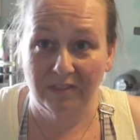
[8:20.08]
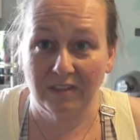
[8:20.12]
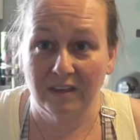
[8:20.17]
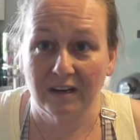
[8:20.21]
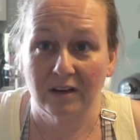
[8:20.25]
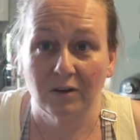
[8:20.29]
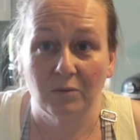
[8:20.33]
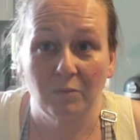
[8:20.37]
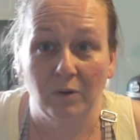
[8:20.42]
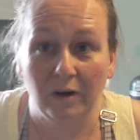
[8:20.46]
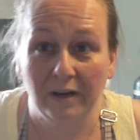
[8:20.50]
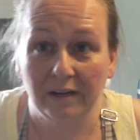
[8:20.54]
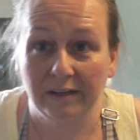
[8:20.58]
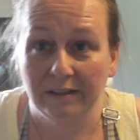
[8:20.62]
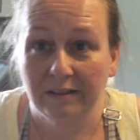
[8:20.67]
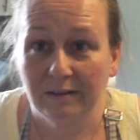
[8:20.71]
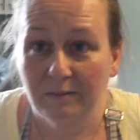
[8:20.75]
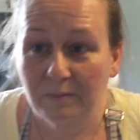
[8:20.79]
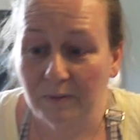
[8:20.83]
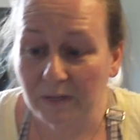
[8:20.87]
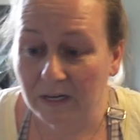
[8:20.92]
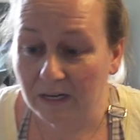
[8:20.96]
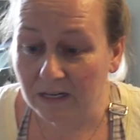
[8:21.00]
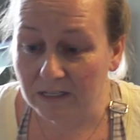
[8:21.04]
thick one,
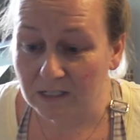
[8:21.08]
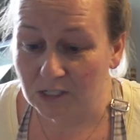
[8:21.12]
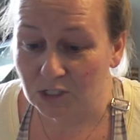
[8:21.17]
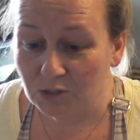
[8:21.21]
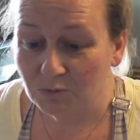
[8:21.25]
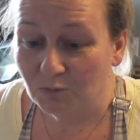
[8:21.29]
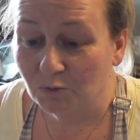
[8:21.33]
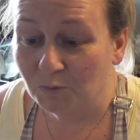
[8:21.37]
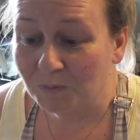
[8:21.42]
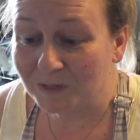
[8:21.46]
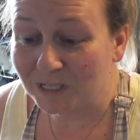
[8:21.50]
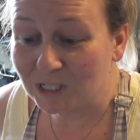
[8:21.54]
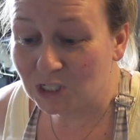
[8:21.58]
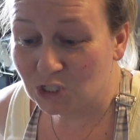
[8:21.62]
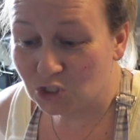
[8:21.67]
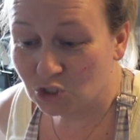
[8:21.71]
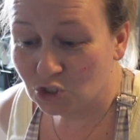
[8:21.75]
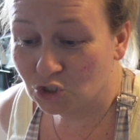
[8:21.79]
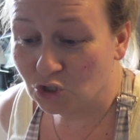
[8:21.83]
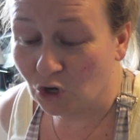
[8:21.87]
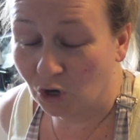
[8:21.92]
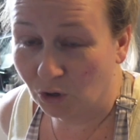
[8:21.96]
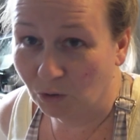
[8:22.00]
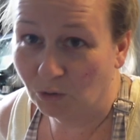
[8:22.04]
because you will be
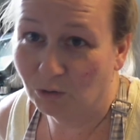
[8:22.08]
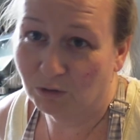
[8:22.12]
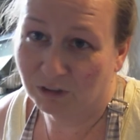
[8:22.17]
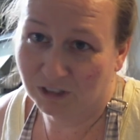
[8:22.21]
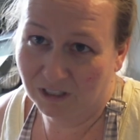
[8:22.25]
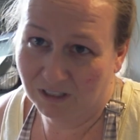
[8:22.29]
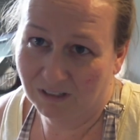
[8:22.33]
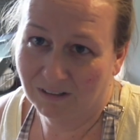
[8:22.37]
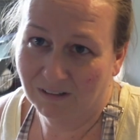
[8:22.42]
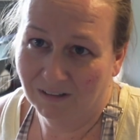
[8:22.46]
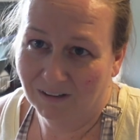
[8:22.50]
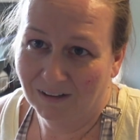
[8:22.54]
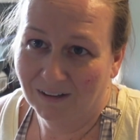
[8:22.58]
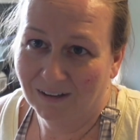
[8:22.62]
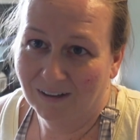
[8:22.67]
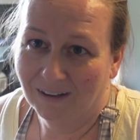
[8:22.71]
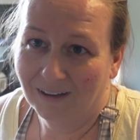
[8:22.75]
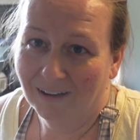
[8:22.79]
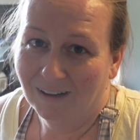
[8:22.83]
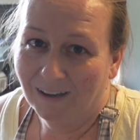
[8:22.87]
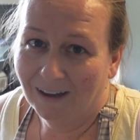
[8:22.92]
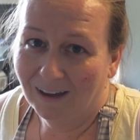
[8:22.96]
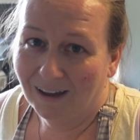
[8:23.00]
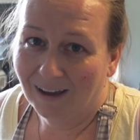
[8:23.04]
soaked
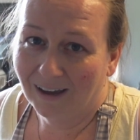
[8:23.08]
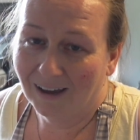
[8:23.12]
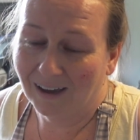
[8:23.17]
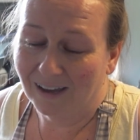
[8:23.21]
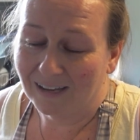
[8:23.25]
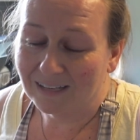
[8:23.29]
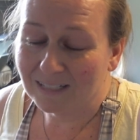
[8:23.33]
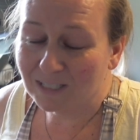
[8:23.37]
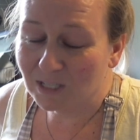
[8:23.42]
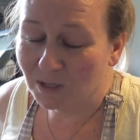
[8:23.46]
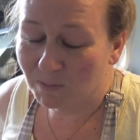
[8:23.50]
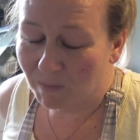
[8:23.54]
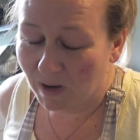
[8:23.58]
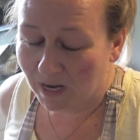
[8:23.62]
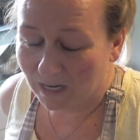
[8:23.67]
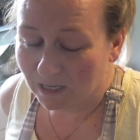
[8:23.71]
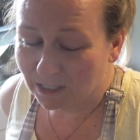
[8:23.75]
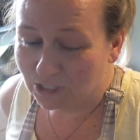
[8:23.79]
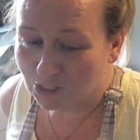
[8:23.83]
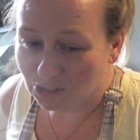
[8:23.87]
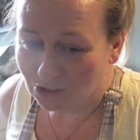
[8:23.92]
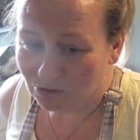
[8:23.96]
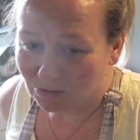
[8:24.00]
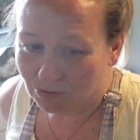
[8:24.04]
in tomato
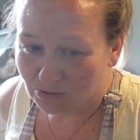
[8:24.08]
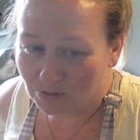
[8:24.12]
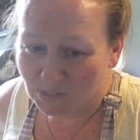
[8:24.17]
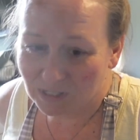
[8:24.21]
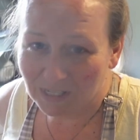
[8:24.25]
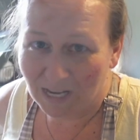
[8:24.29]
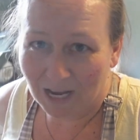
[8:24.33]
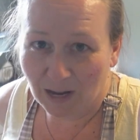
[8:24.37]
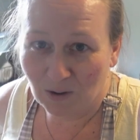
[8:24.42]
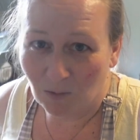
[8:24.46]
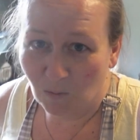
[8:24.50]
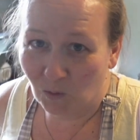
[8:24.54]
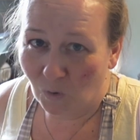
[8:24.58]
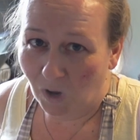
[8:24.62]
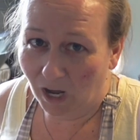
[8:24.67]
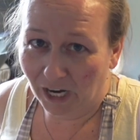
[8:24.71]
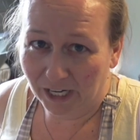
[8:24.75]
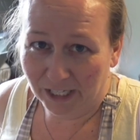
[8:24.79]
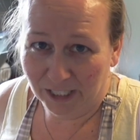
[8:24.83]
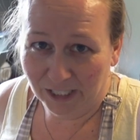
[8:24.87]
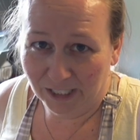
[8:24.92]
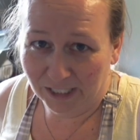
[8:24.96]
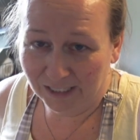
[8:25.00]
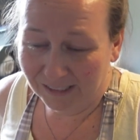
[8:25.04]
juice and
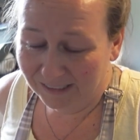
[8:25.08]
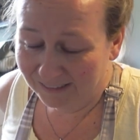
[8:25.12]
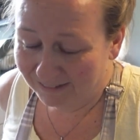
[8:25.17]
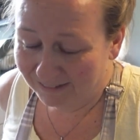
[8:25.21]
water.